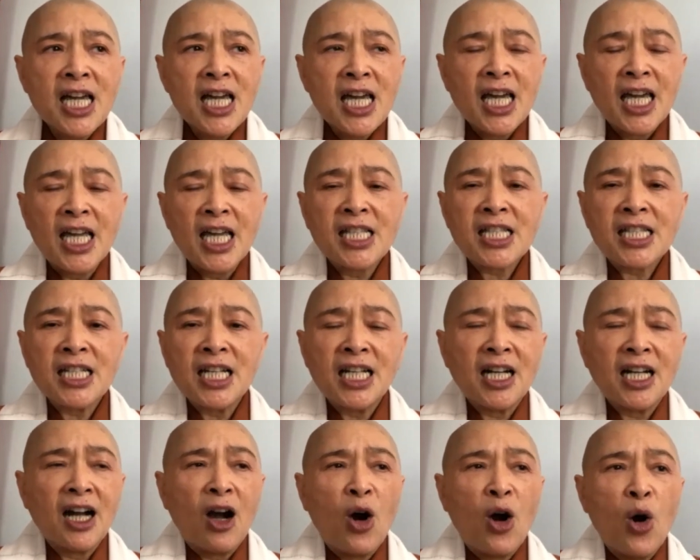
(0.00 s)
it's
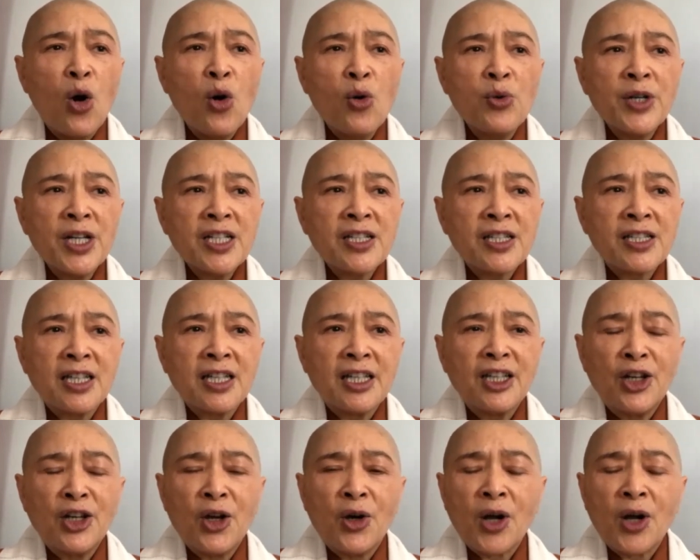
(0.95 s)
always,
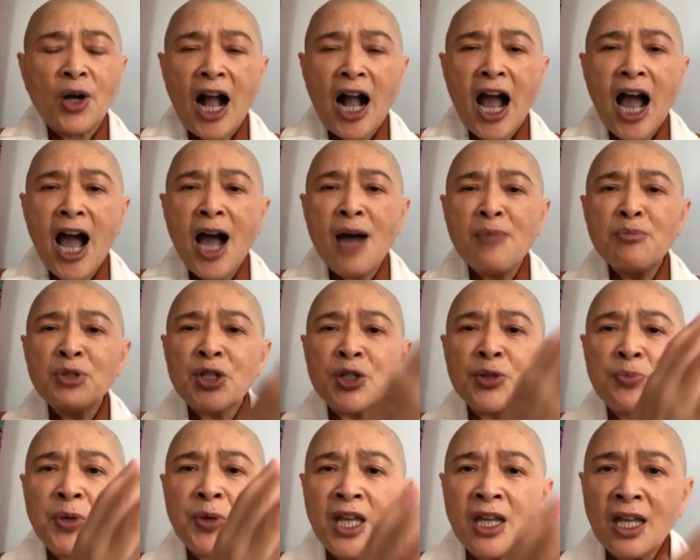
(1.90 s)
come to
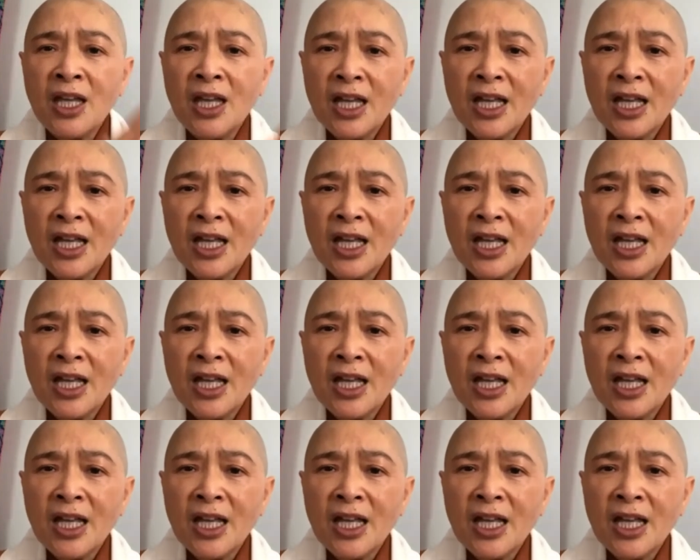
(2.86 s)
be